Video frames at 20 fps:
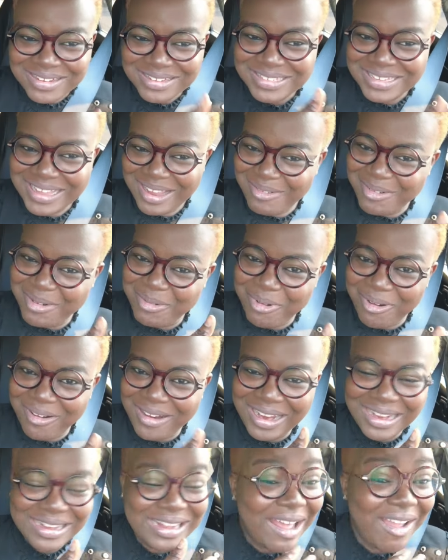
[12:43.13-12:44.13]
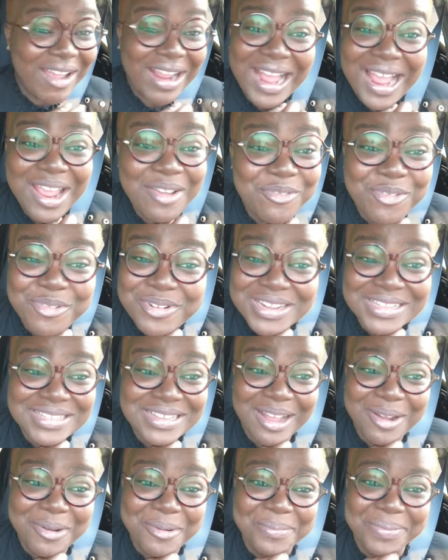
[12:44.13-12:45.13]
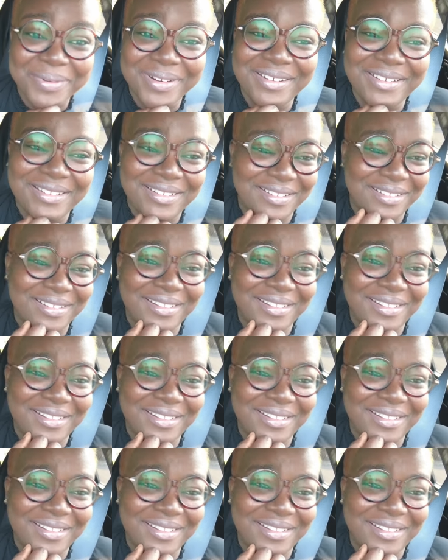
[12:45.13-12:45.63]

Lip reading: this girl with one hand. Now I can't even raise her up.